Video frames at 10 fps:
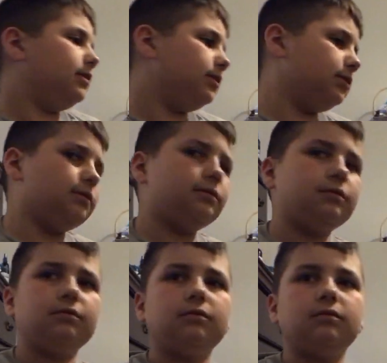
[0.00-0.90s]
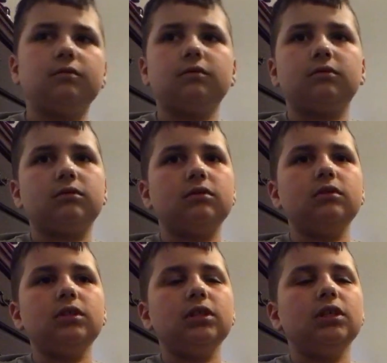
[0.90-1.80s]

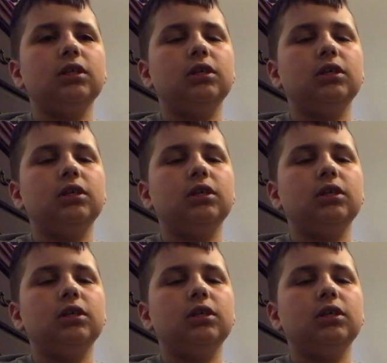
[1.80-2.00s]
[no speech]